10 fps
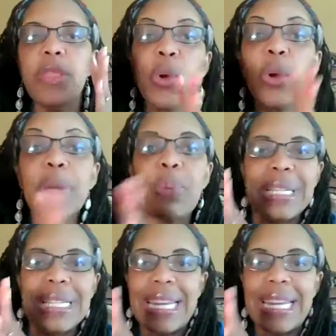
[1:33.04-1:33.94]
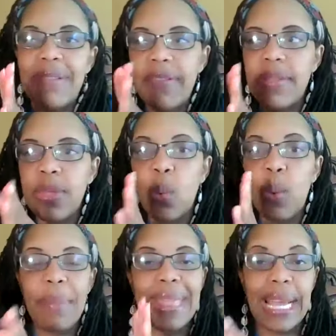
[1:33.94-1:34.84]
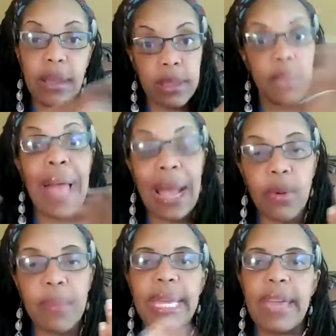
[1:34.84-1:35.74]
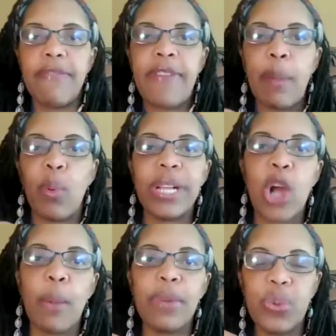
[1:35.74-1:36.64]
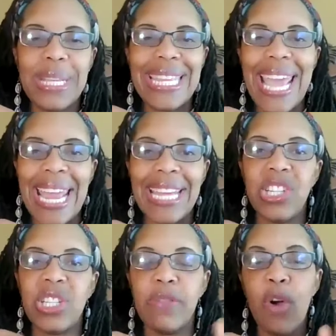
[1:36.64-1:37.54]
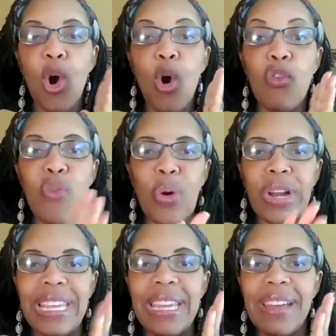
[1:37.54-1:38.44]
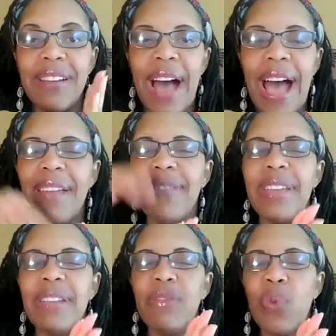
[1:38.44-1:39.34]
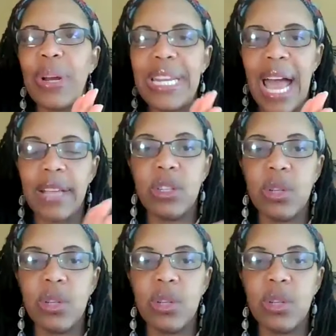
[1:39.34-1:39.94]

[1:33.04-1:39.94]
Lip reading: 30% of the Black women that get fibroids are between the ages of 45 and 49.